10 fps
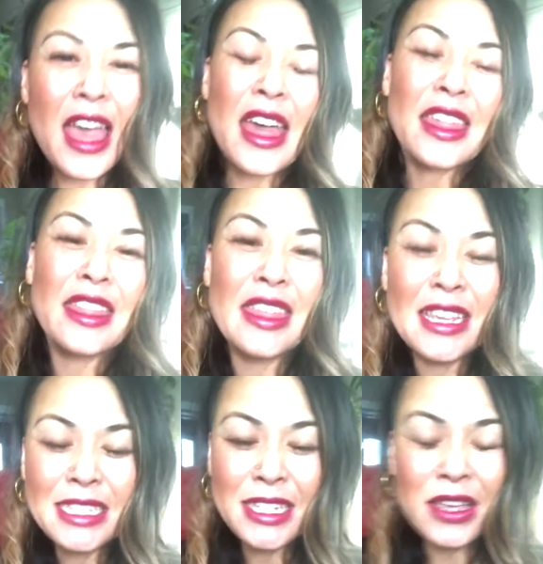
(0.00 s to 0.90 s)

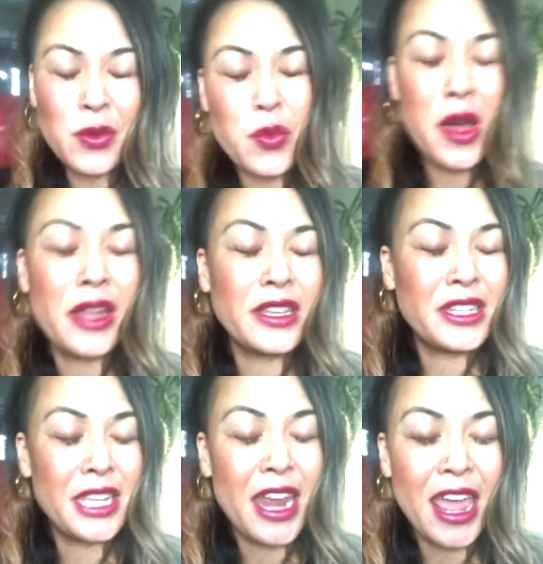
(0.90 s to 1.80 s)
This one
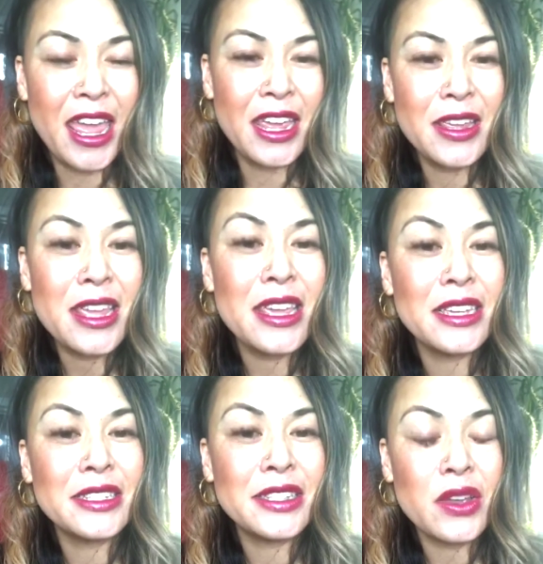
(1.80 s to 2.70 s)
today
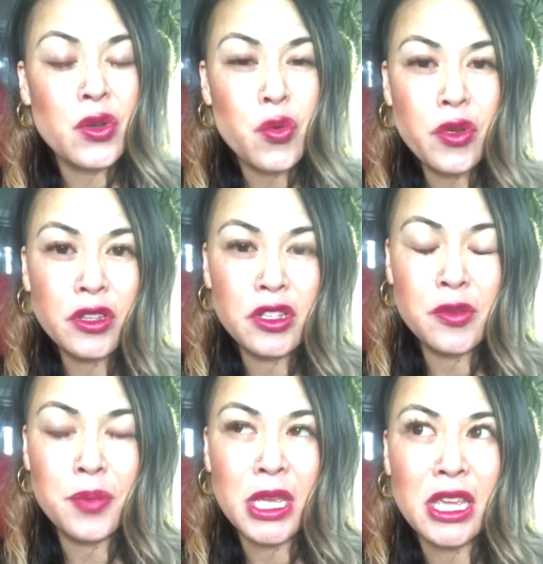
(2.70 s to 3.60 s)
is going to
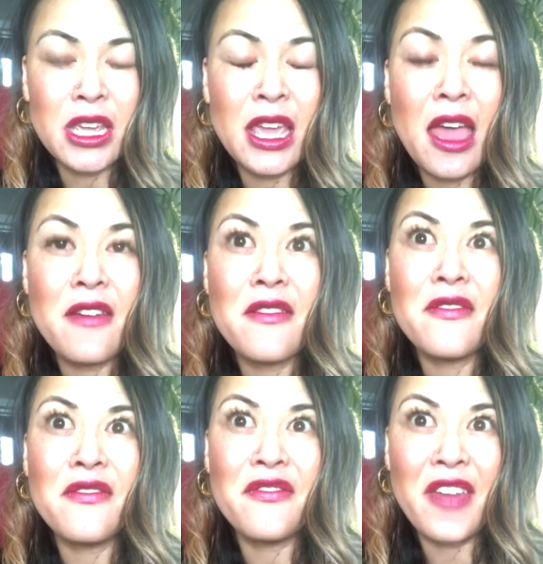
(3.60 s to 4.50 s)
be
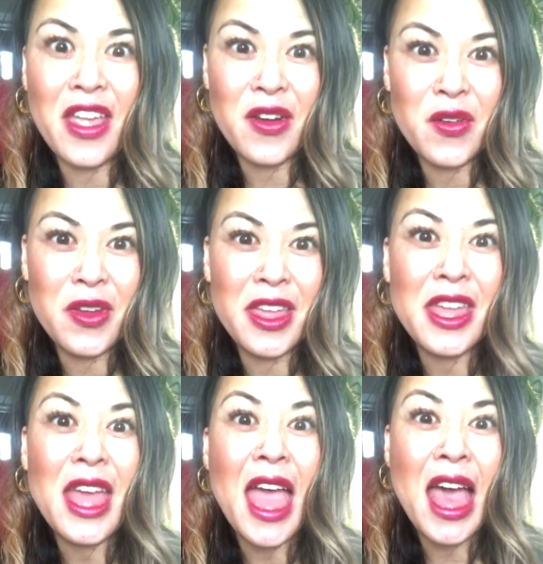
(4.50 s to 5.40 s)

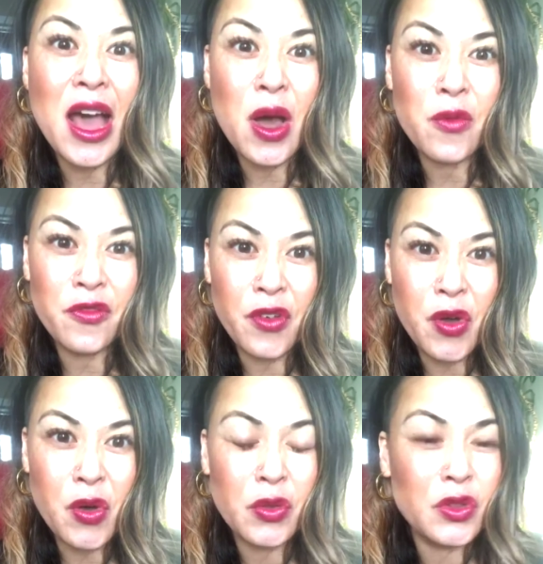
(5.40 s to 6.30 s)
very
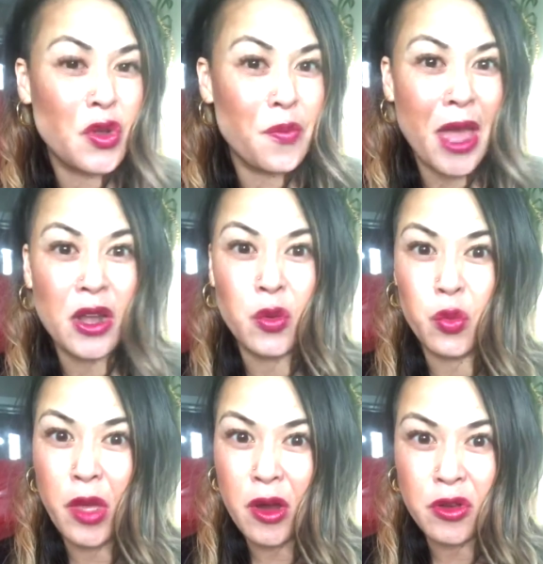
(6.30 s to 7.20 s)
helpful no matter
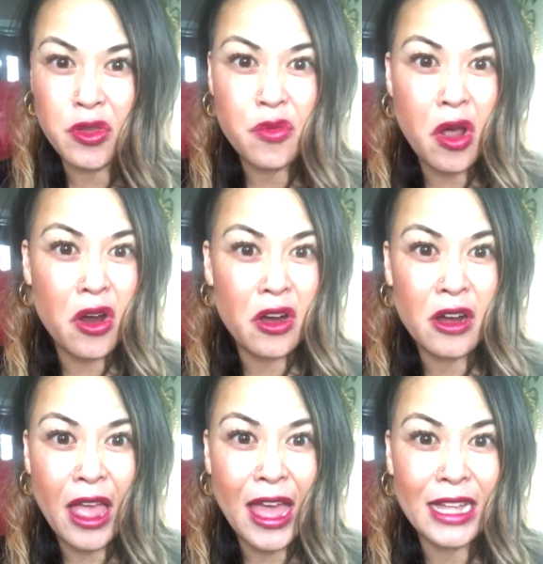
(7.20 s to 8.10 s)
where you are
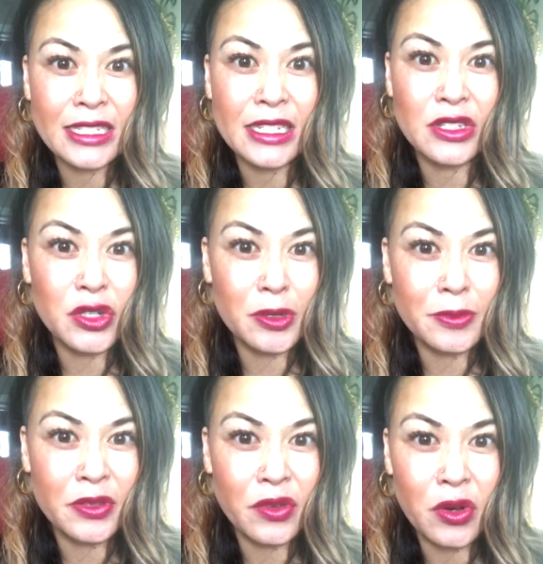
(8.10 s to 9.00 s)
at in terms
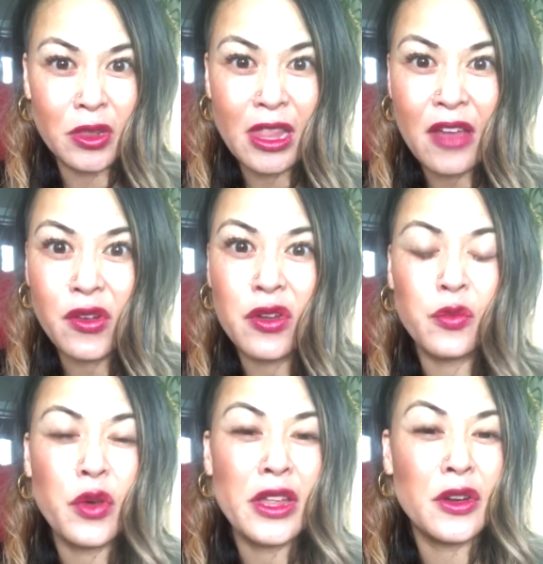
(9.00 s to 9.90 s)
of your level and
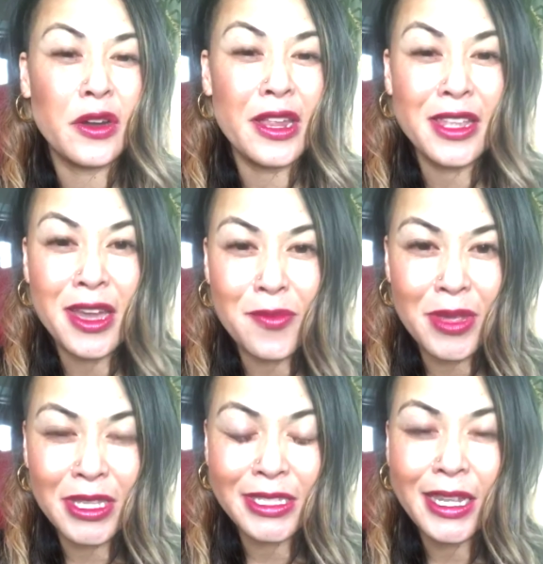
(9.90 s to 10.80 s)
what your income
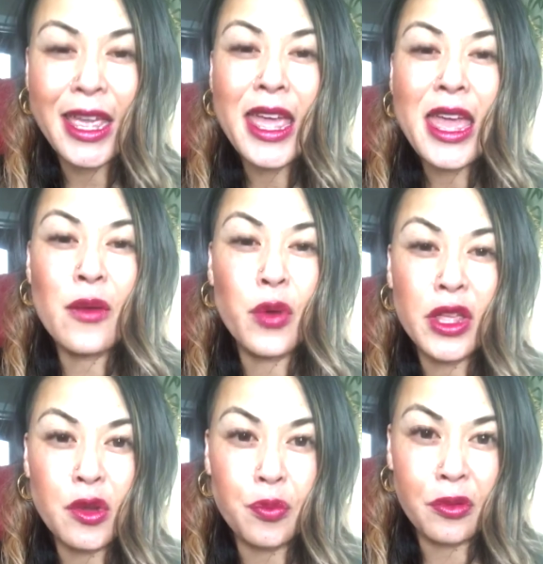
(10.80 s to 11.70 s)
is and what
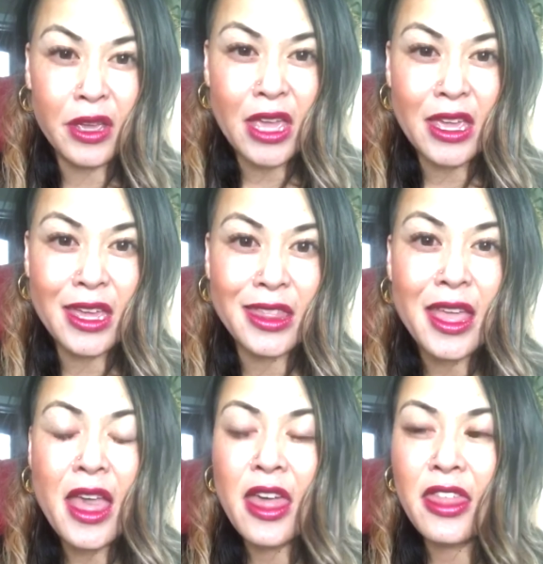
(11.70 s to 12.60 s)
you're bringing in,
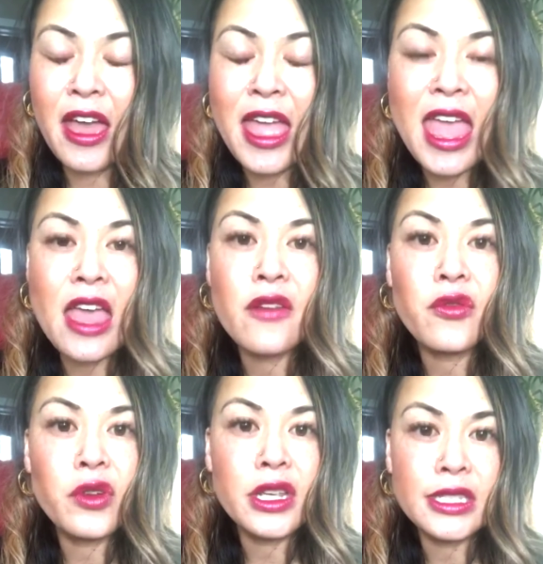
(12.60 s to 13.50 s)
that
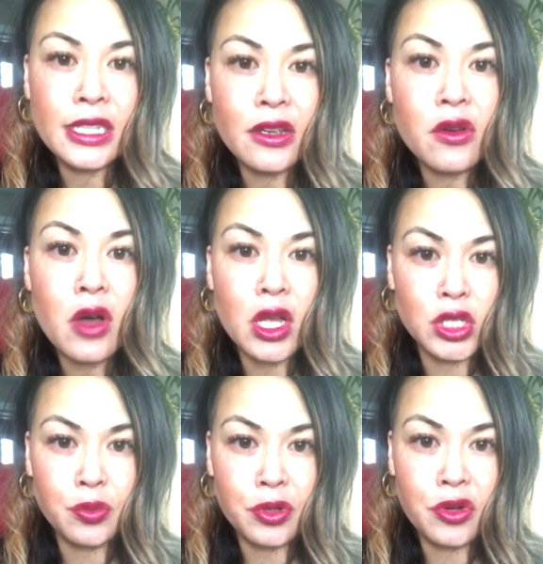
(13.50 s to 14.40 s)
every single
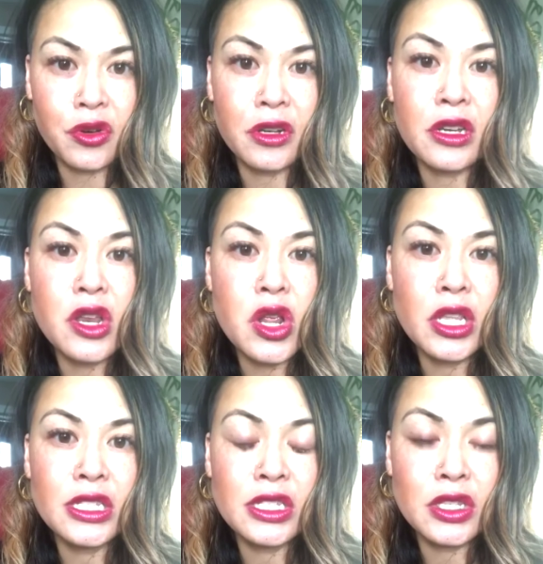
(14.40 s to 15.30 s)
entrepreneur
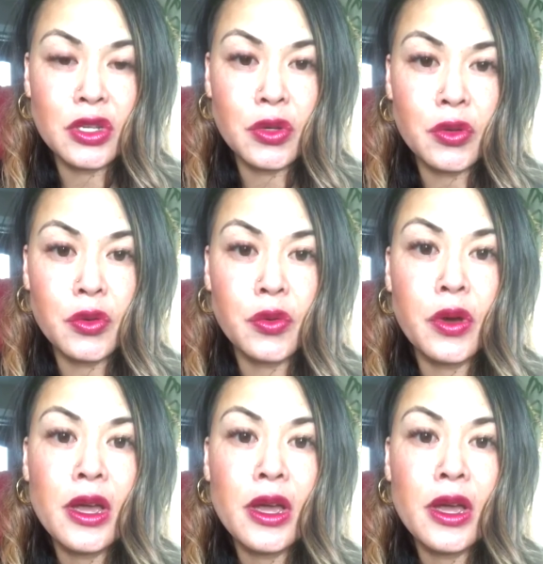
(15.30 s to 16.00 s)
needs to